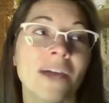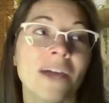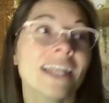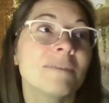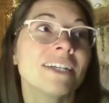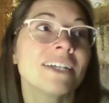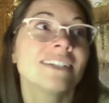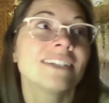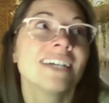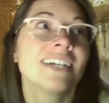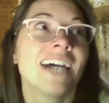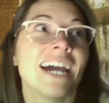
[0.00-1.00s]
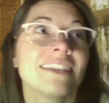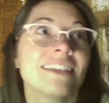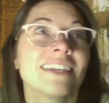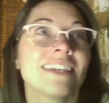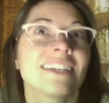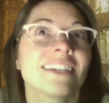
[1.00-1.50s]
Well, I mean, I
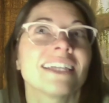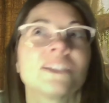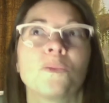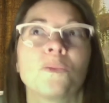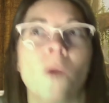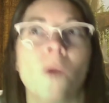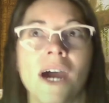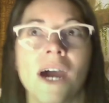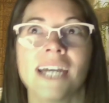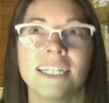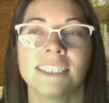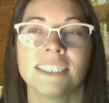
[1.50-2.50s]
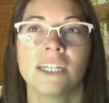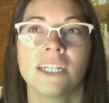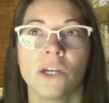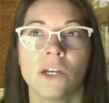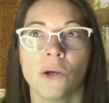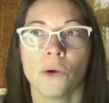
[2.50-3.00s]
think that's why
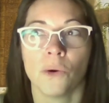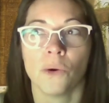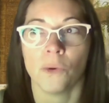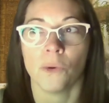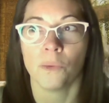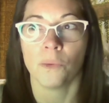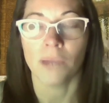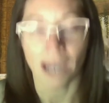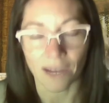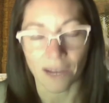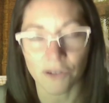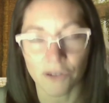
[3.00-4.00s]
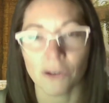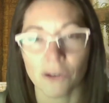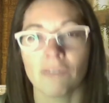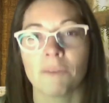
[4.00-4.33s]
we have a great